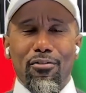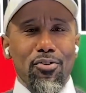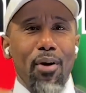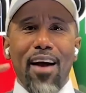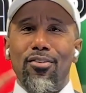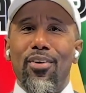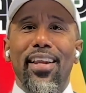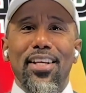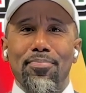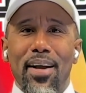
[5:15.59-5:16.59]
If you have
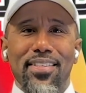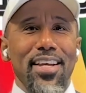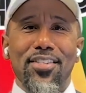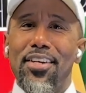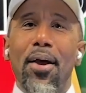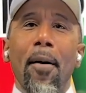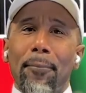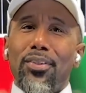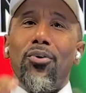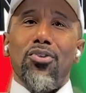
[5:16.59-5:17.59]
great expectation,
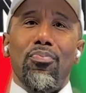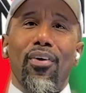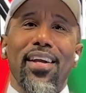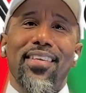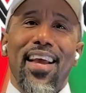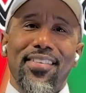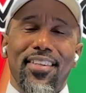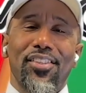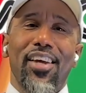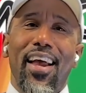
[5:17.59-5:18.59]
put those praise hands in
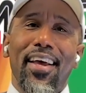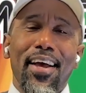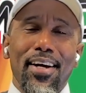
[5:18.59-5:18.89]
the chat.